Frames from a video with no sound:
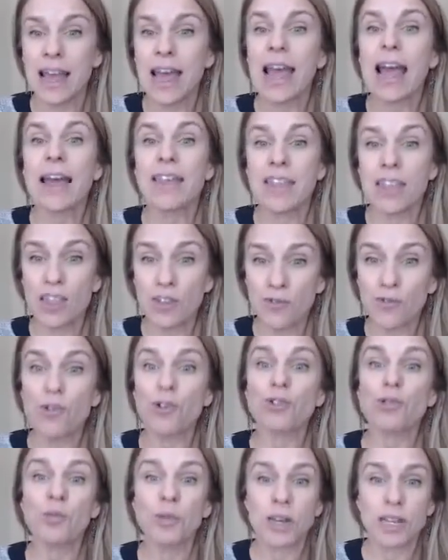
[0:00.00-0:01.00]
And then the
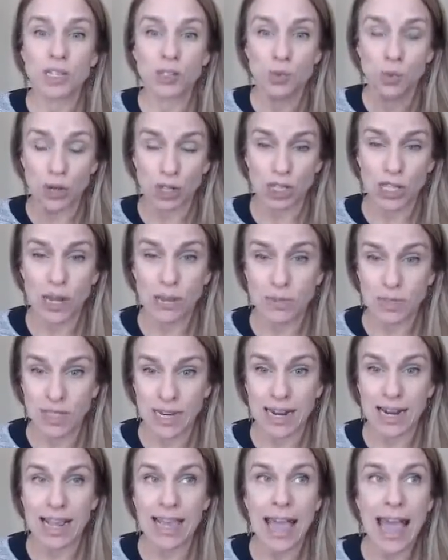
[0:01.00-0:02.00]
4th one is Workshops
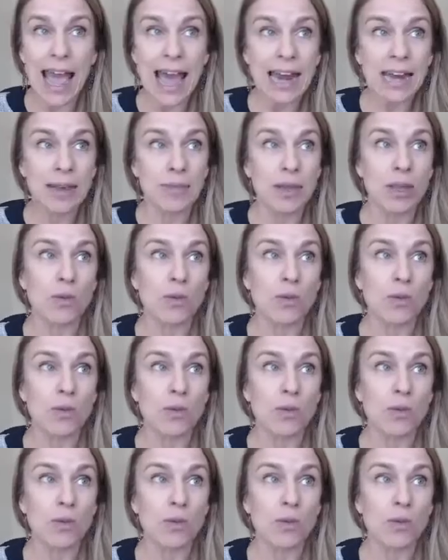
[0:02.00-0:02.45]
Done Academy,